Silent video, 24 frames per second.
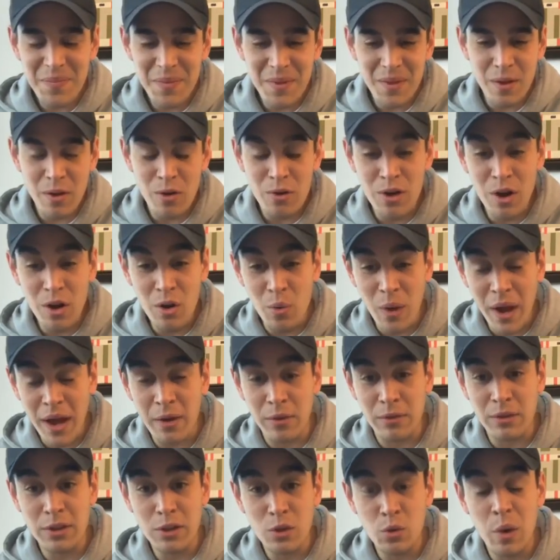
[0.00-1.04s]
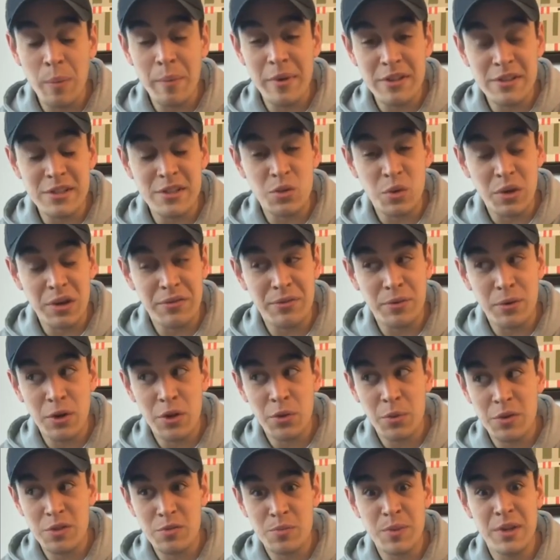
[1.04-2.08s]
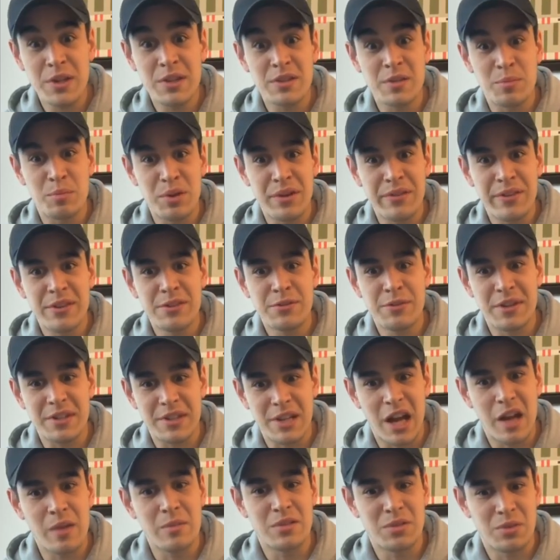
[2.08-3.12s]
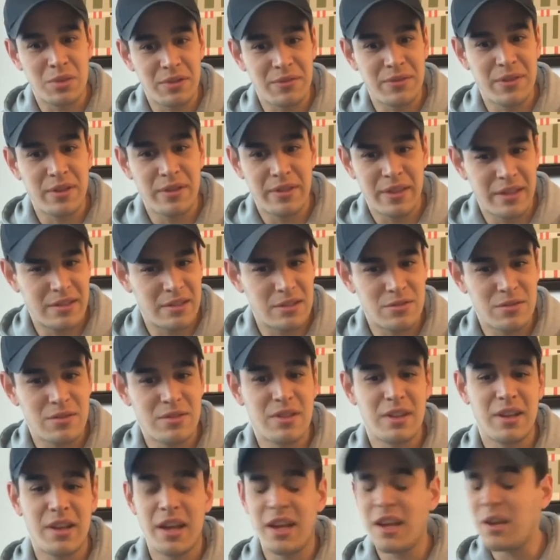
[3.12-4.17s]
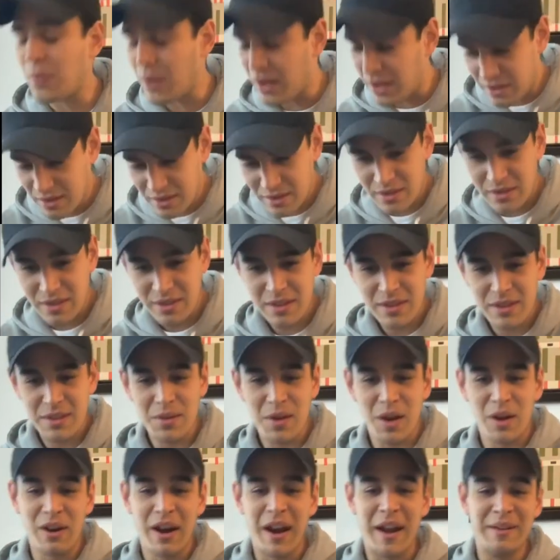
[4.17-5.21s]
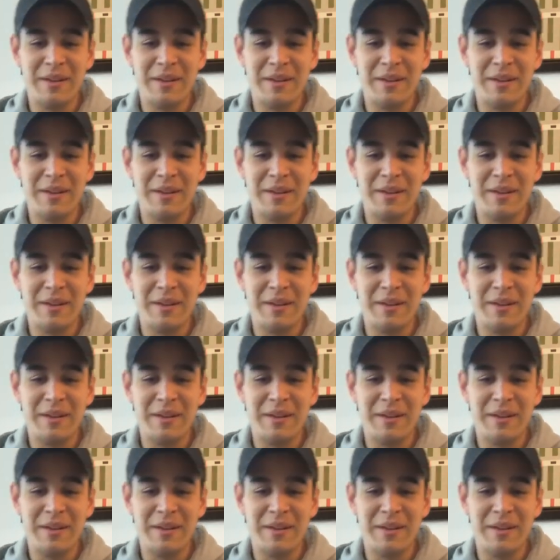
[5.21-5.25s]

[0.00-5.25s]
no, wow. Little Women is the 24th, which means Brief History in Time is 25th. That's interesting. Anyway. All right.